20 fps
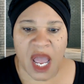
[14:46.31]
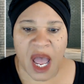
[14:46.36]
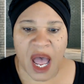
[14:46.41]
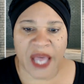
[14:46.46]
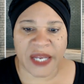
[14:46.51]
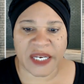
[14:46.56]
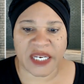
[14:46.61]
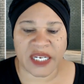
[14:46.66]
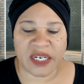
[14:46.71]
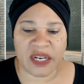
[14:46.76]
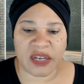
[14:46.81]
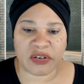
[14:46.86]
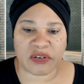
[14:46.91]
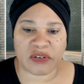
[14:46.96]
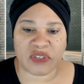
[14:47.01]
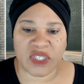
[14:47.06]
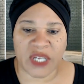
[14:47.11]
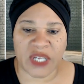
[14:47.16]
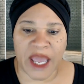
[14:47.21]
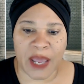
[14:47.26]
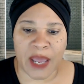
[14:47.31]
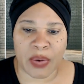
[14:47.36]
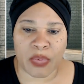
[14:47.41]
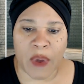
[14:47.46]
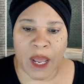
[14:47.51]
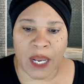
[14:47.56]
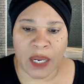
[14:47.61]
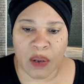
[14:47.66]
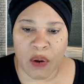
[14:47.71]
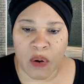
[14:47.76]
I didn't understand
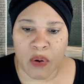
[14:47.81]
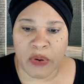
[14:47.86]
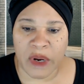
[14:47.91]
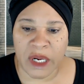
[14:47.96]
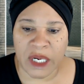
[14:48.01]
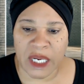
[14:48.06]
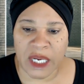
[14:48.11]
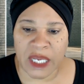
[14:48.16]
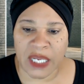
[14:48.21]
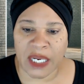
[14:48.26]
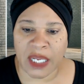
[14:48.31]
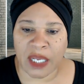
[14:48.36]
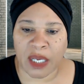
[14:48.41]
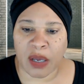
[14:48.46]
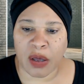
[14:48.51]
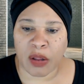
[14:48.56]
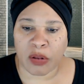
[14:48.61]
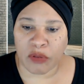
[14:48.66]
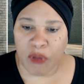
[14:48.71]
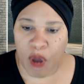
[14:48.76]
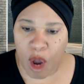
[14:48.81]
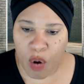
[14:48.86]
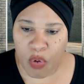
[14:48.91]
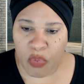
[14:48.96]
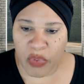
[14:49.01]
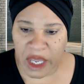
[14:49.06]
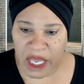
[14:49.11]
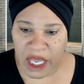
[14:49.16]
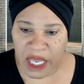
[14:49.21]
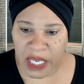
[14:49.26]
why Lauren needed
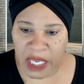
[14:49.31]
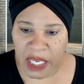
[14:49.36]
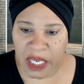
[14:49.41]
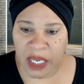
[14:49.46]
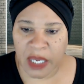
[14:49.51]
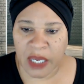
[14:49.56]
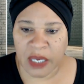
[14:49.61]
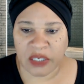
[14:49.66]
Chloe